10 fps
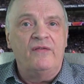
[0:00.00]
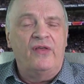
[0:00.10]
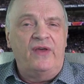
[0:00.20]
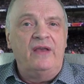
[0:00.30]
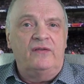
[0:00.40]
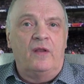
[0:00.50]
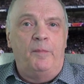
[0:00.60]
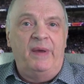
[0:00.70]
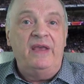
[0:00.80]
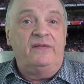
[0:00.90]
of the things that the
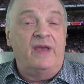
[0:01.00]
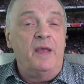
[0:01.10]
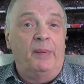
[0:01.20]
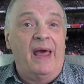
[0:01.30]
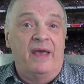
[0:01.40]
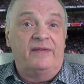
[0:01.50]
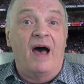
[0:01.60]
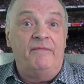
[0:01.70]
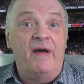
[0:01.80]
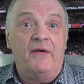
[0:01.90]
PC players
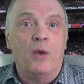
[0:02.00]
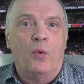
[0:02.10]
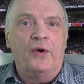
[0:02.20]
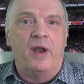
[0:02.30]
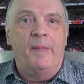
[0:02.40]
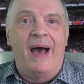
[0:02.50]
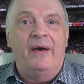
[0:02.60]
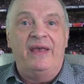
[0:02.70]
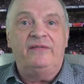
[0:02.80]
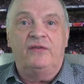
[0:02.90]
are very worried
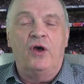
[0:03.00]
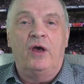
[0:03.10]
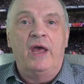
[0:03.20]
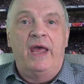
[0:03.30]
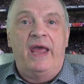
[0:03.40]
about is that